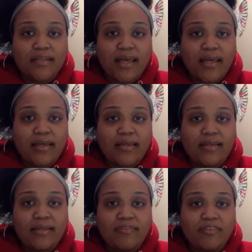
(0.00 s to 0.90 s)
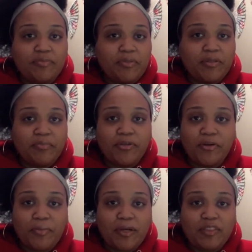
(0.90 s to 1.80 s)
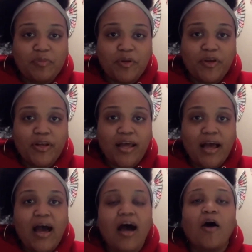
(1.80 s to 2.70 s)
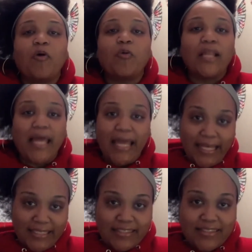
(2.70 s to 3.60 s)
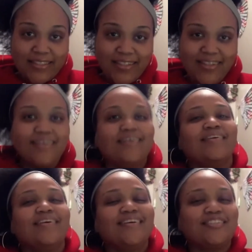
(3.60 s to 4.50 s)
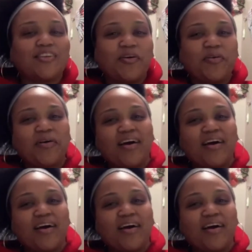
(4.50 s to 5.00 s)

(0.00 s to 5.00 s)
hey, if it's been put on my spirit, I'll relay it. So